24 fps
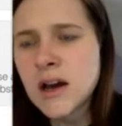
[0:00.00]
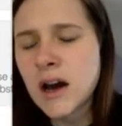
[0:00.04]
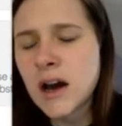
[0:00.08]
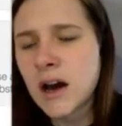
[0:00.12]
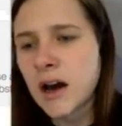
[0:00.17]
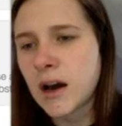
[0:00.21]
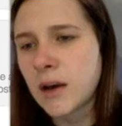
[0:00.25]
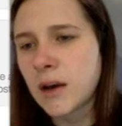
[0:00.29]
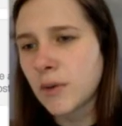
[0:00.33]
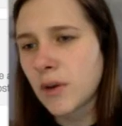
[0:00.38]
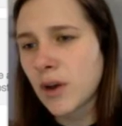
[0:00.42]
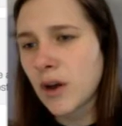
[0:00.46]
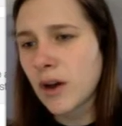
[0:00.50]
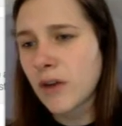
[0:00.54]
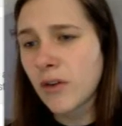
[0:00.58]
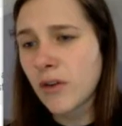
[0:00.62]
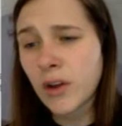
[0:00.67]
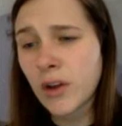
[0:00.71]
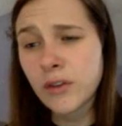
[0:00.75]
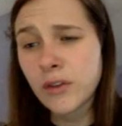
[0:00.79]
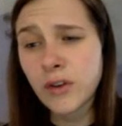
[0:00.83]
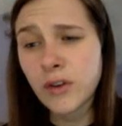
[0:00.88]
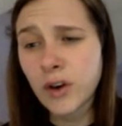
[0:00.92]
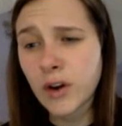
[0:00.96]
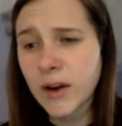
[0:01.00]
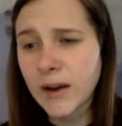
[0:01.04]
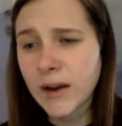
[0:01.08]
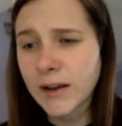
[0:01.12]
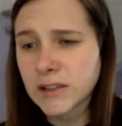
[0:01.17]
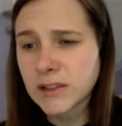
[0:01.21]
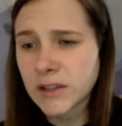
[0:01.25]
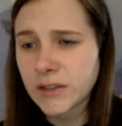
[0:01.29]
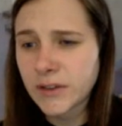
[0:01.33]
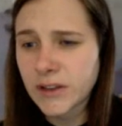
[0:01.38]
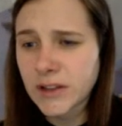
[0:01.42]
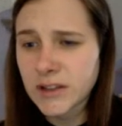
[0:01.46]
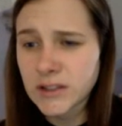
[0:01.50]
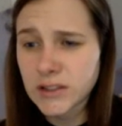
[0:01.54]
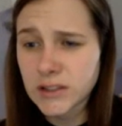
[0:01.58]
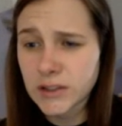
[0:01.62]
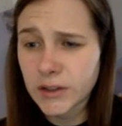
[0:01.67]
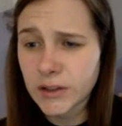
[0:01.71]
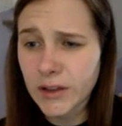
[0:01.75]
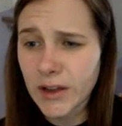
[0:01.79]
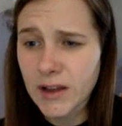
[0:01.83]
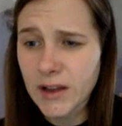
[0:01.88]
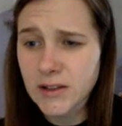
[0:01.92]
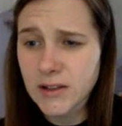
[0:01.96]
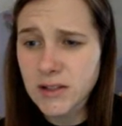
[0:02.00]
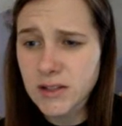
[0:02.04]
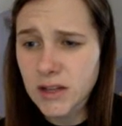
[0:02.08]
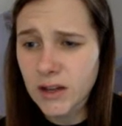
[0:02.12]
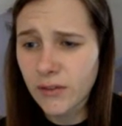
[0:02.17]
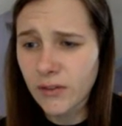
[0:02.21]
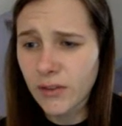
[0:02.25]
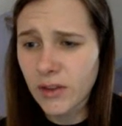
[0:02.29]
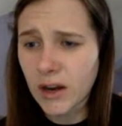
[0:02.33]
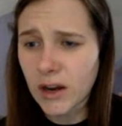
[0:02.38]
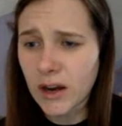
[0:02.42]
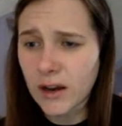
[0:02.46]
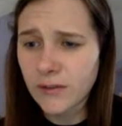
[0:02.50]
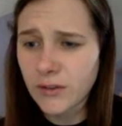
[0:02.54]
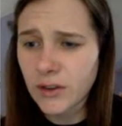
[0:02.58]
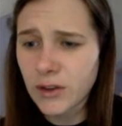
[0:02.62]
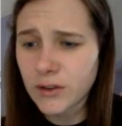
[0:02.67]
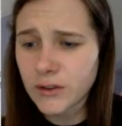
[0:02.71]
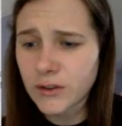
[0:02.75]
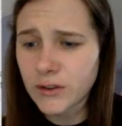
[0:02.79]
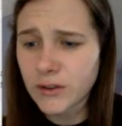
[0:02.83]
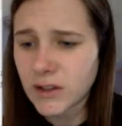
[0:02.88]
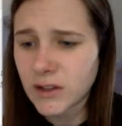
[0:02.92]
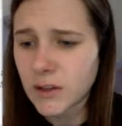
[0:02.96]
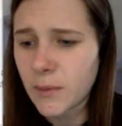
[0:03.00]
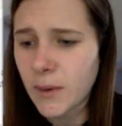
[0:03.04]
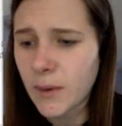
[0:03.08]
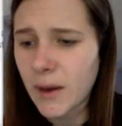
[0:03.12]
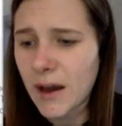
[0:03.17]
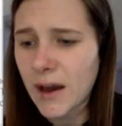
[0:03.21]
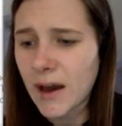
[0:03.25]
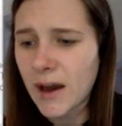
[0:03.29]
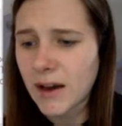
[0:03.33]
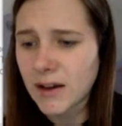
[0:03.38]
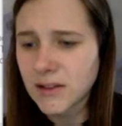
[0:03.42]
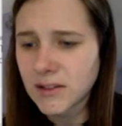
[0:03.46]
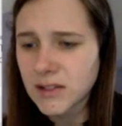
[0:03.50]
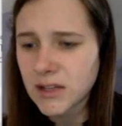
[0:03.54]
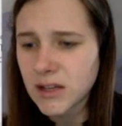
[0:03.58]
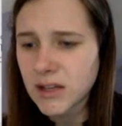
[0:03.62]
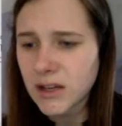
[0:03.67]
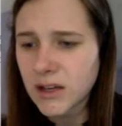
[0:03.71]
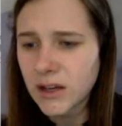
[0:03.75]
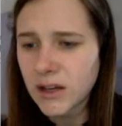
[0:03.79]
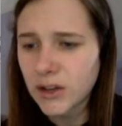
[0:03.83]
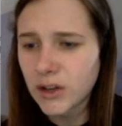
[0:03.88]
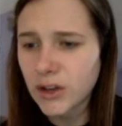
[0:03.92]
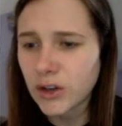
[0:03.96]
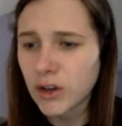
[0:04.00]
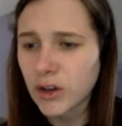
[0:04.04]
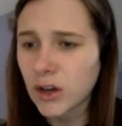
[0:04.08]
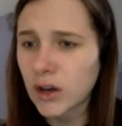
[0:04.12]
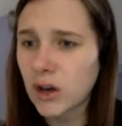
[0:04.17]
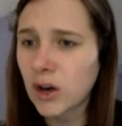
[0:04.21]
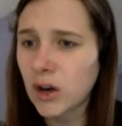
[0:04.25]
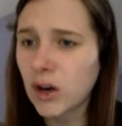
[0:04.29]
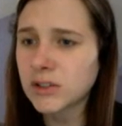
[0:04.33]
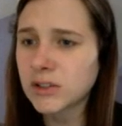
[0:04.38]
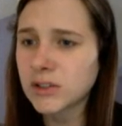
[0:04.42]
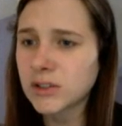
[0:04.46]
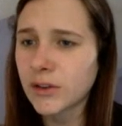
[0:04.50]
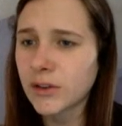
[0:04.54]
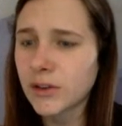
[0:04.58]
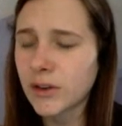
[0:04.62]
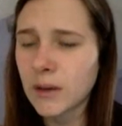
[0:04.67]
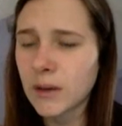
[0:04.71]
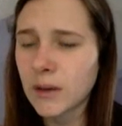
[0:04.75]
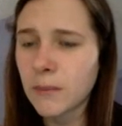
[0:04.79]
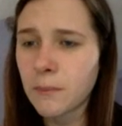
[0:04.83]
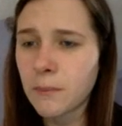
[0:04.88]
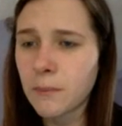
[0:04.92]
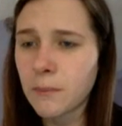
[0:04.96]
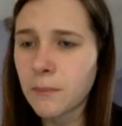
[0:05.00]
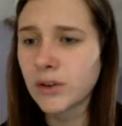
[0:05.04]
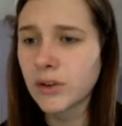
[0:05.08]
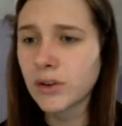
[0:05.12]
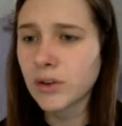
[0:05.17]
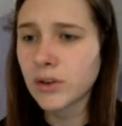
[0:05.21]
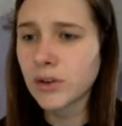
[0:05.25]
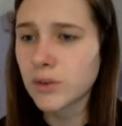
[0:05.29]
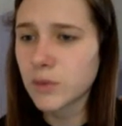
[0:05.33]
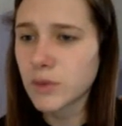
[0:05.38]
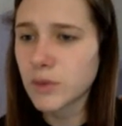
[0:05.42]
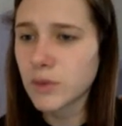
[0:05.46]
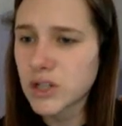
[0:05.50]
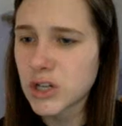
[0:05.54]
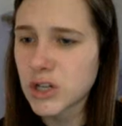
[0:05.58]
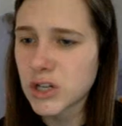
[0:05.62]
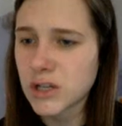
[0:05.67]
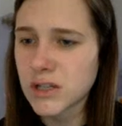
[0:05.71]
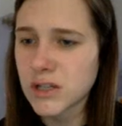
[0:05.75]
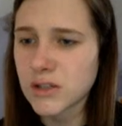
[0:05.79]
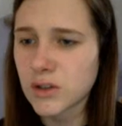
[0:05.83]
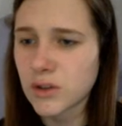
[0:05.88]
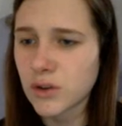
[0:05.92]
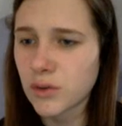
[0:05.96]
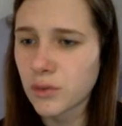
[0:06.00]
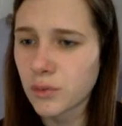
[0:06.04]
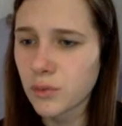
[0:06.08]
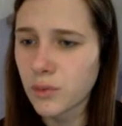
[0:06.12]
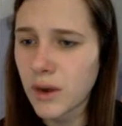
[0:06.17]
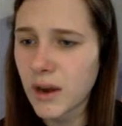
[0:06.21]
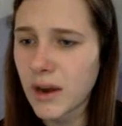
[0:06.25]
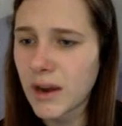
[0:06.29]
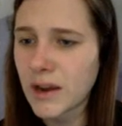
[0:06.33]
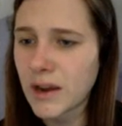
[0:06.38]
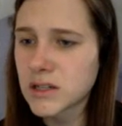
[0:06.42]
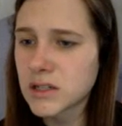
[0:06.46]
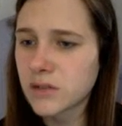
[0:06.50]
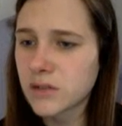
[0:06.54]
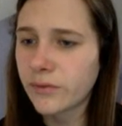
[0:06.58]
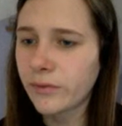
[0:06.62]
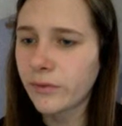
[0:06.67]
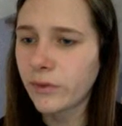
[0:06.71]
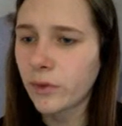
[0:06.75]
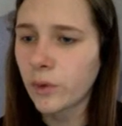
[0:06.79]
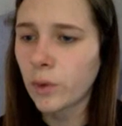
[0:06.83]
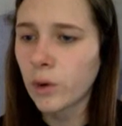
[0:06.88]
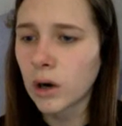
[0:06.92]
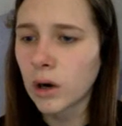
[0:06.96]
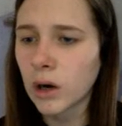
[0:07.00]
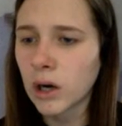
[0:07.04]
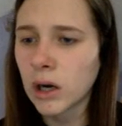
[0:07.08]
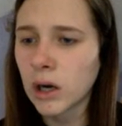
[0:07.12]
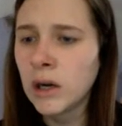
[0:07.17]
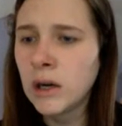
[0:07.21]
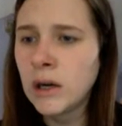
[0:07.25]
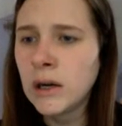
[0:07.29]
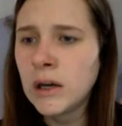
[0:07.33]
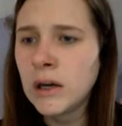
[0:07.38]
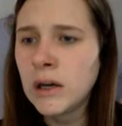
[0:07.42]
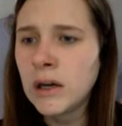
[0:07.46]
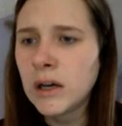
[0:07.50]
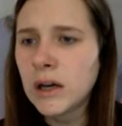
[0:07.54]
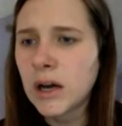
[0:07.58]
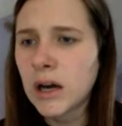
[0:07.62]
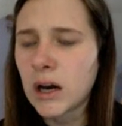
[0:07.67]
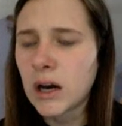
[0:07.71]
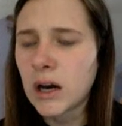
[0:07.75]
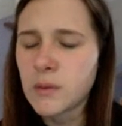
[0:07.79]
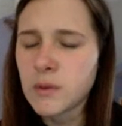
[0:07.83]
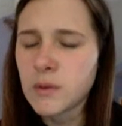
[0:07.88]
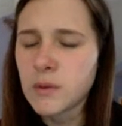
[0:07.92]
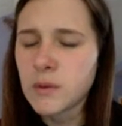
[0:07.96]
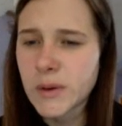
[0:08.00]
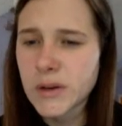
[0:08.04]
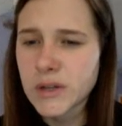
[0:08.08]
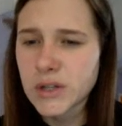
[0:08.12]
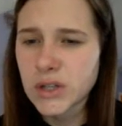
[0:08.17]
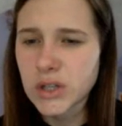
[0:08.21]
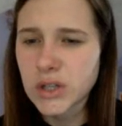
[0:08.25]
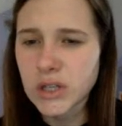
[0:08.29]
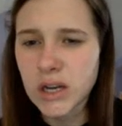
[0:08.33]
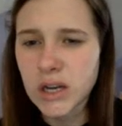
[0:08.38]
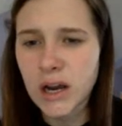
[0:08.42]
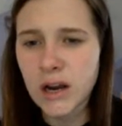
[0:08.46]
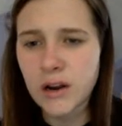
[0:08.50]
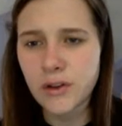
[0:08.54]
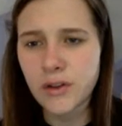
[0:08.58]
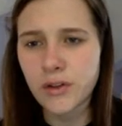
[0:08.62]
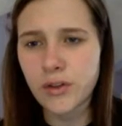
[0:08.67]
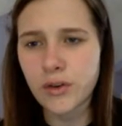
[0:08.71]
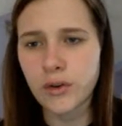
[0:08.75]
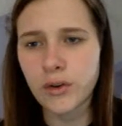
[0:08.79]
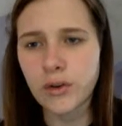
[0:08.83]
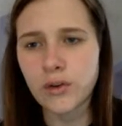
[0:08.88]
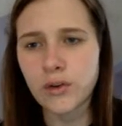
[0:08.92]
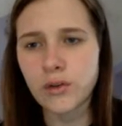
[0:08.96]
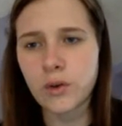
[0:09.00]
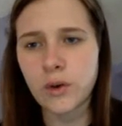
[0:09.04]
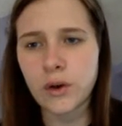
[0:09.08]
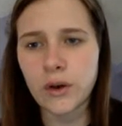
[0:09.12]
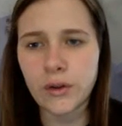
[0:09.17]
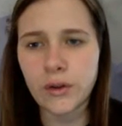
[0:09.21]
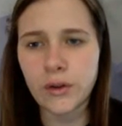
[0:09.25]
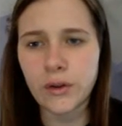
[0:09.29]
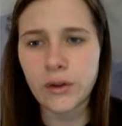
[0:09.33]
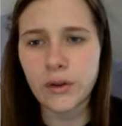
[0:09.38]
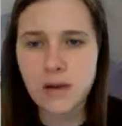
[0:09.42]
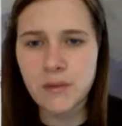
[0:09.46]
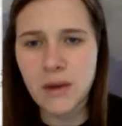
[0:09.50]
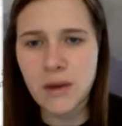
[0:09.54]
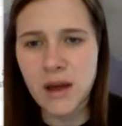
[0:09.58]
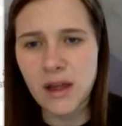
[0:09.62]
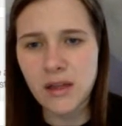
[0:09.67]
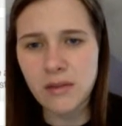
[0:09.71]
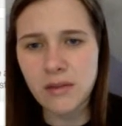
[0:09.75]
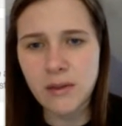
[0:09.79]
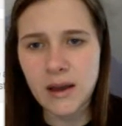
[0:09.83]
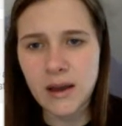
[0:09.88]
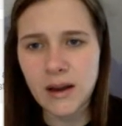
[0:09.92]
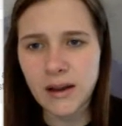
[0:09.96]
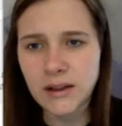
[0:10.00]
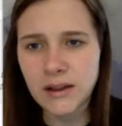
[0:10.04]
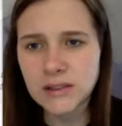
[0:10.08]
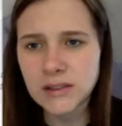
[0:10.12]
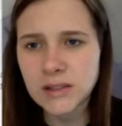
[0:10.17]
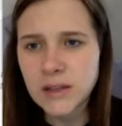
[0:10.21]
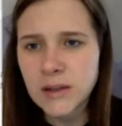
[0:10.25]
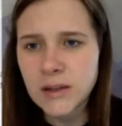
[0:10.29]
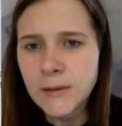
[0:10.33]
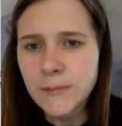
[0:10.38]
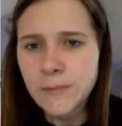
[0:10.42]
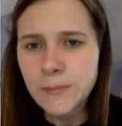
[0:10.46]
You have all of your activities, so that's stuff that I've used in the past. And you can also get bundles, which is great for especially 9th through 12th grade mathematics.